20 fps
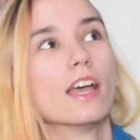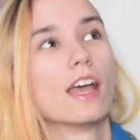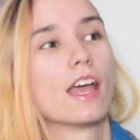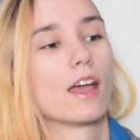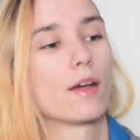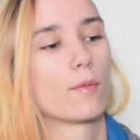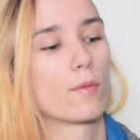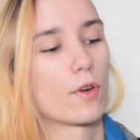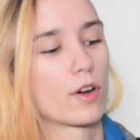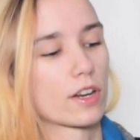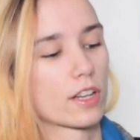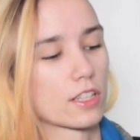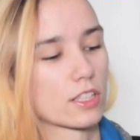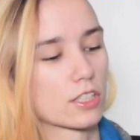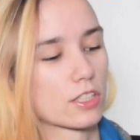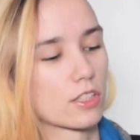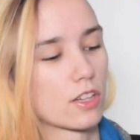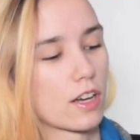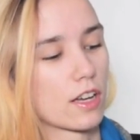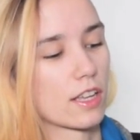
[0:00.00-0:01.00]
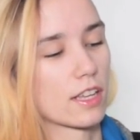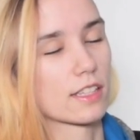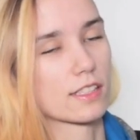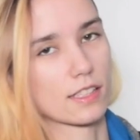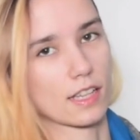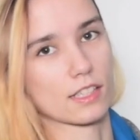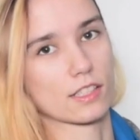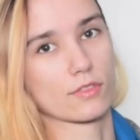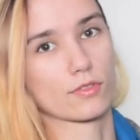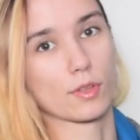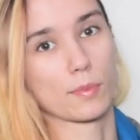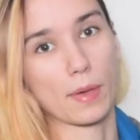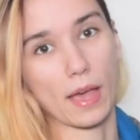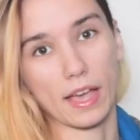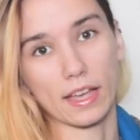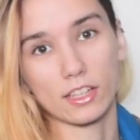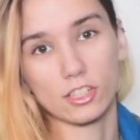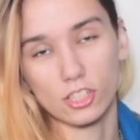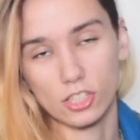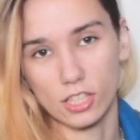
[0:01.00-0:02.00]
and wanting to not excessively
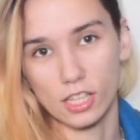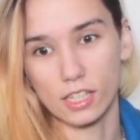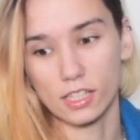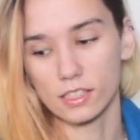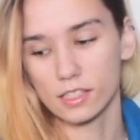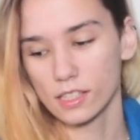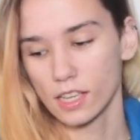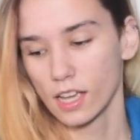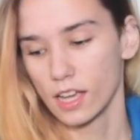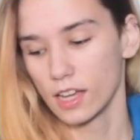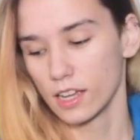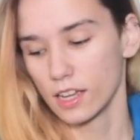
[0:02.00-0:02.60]
package things.